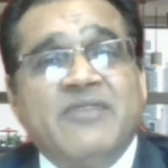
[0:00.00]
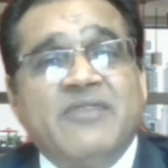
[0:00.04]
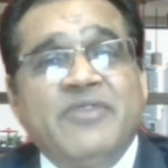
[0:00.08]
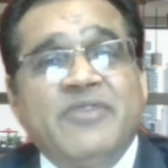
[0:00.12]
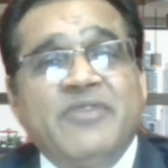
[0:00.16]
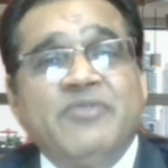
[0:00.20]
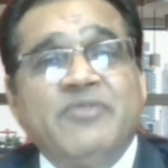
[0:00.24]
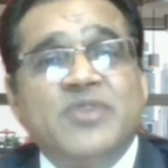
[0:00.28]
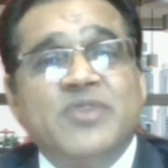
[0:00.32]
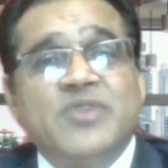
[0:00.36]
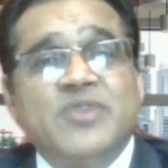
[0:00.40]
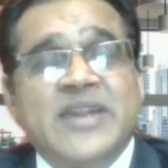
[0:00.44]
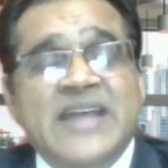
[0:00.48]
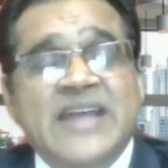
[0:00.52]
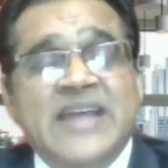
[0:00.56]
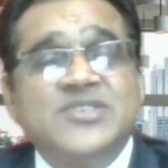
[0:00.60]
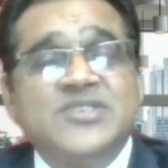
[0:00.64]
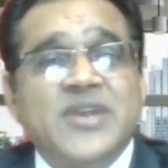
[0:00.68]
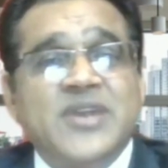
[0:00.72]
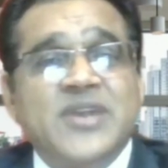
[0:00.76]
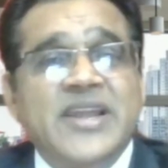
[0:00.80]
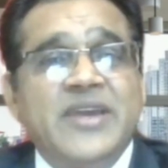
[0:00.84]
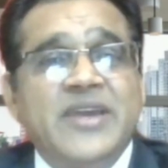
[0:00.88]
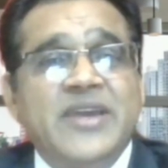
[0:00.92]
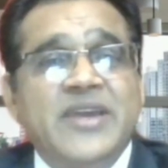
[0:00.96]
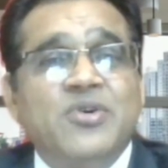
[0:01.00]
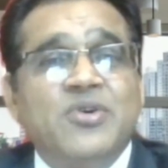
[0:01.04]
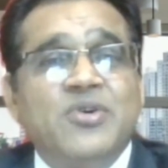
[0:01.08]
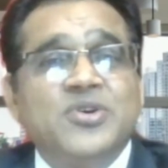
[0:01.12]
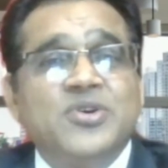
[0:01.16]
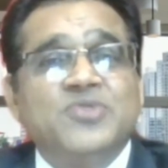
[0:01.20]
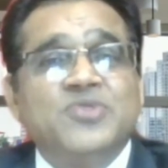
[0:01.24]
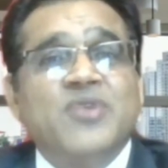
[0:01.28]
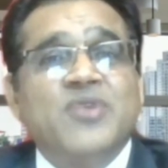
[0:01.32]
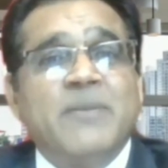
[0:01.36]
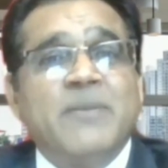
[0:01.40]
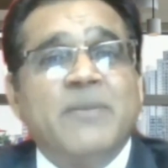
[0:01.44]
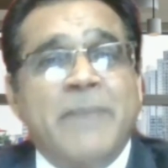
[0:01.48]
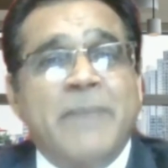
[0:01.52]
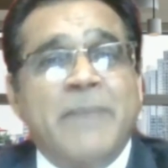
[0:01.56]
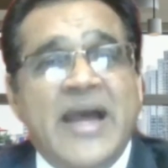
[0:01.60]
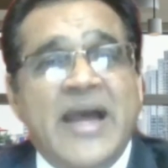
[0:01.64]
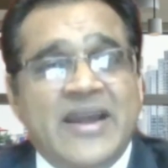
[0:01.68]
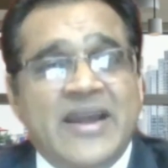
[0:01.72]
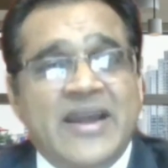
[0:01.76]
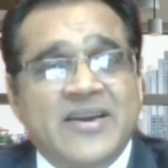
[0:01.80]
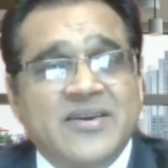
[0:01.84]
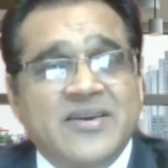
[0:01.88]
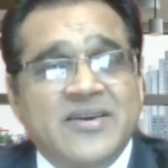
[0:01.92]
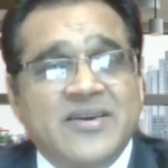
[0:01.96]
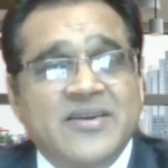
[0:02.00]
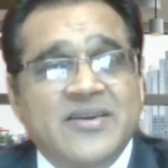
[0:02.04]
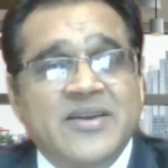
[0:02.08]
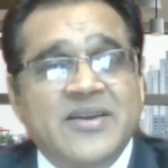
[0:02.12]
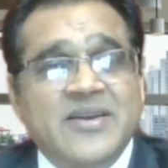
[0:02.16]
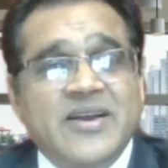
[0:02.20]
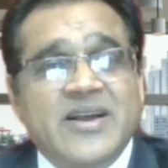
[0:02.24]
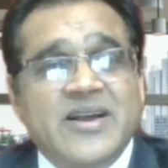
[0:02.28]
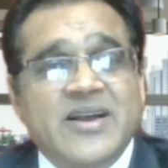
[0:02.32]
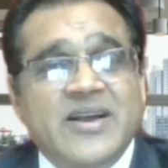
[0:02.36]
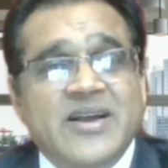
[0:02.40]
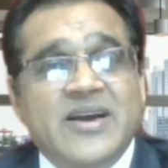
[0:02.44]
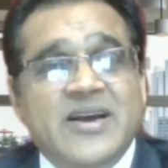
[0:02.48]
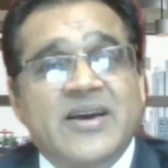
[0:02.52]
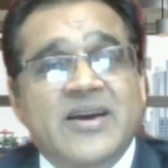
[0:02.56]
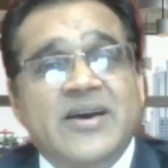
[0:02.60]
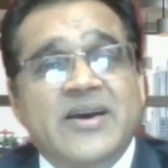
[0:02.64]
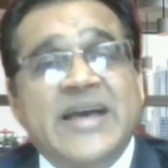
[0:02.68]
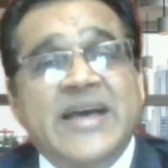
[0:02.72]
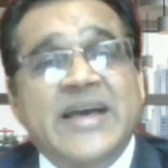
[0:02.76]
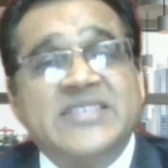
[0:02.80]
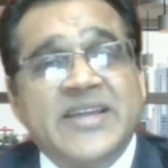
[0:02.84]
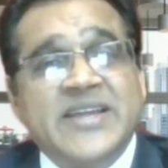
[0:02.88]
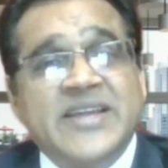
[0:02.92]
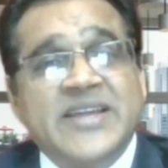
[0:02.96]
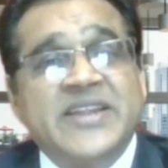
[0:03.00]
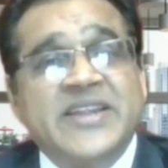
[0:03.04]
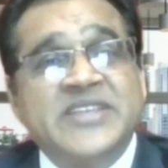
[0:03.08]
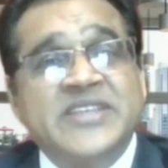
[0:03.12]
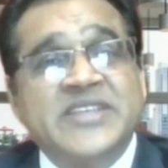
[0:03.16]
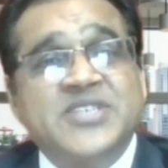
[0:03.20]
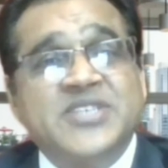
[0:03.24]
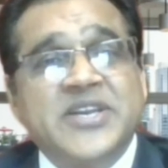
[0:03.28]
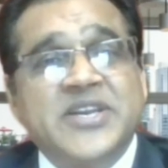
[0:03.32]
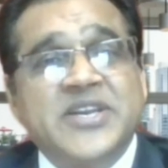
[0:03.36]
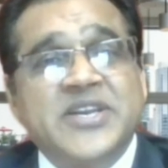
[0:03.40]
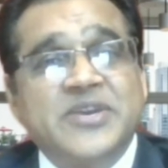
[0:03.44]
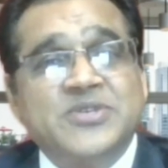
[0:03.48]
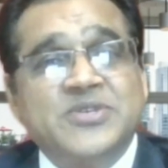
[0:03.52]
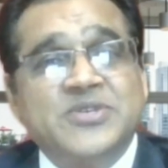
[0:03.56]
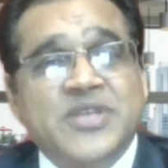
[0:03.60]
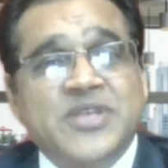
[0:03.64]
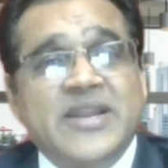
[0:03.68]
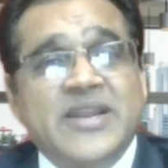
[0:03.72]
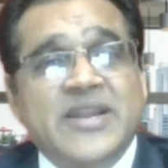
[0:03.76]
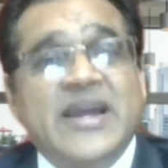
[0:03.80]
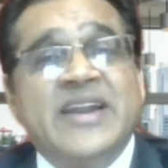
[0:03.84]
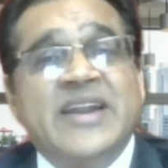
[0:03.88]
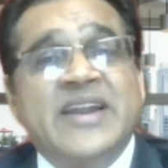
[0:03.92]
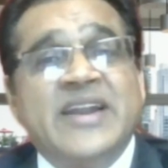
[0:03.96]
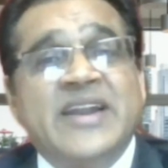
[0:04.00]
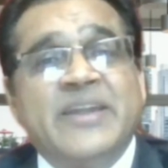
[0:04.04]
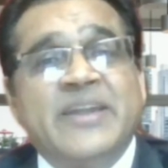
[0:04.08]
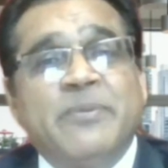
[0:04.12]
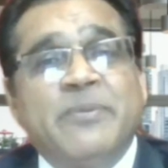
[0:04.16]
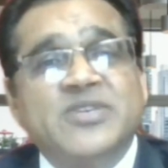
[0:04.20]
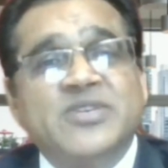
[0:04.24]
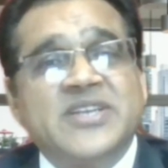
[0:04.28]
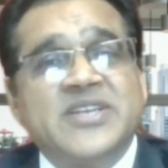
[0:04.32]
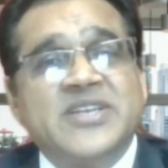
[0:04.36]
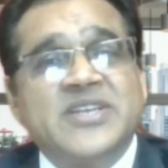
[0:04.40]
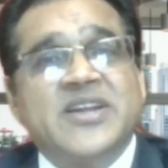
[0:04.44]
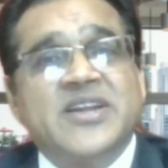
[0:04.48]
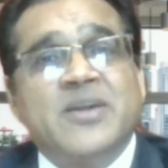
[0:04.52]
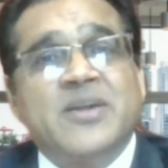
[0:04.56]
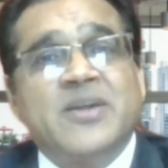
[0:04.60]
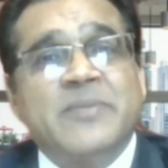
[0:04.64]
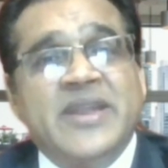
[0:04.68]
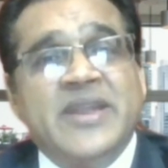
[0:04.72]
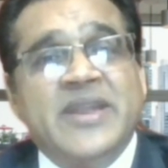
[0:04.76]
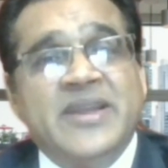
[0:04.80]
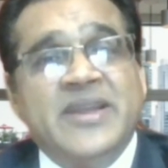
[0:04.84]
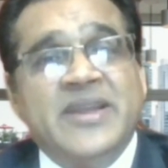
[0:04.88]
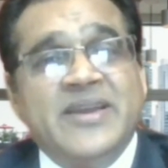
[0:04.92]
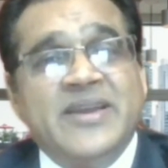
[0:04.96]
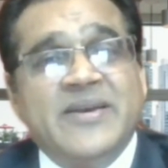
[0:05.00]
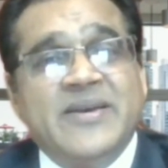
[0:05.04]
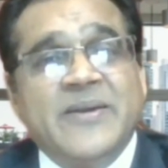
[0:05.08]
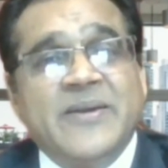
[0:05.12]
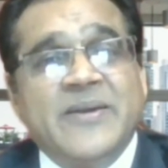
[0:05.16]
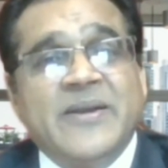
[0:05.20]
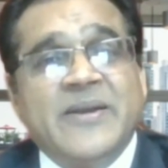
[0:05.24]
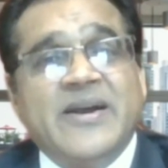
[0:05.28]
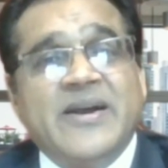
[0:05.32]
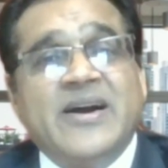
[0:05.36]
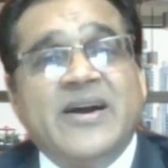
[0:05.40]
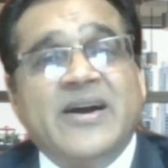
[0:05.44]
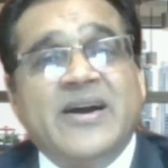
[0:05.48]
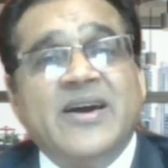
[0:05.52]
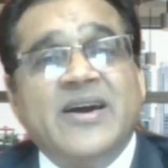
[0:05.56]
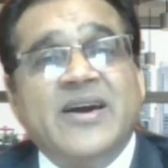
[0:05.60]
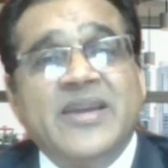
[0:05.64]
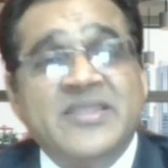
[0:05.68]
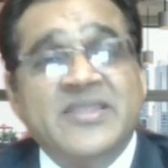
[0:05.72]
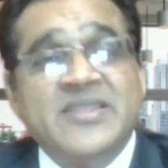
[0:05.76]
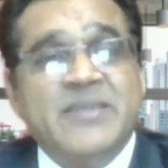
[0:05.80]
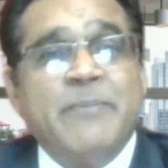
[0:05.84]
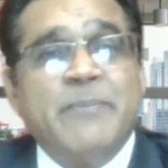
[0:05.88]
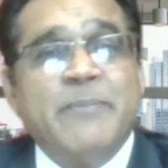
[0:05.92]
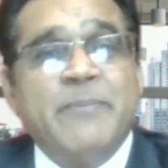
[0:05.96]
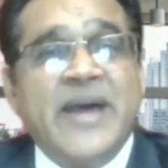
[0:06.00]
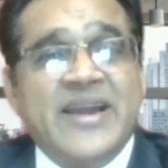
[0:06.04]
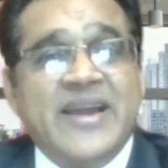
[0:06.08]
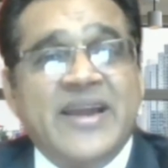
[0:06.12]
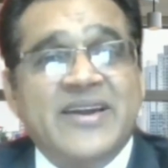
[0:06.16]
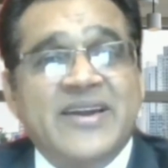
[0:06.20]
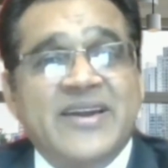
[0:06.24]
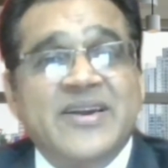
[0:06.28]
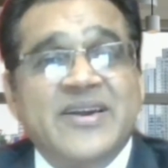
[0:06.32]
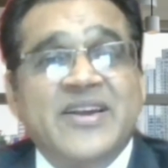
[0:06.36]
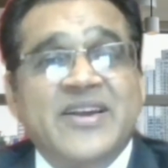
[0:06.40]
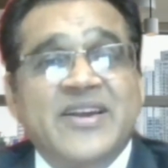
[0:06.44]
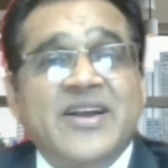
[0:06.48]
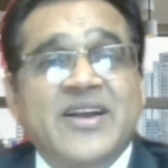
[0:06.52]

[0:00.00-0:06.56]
We would naturally go to a bank as an institution and deposit our money in the bank.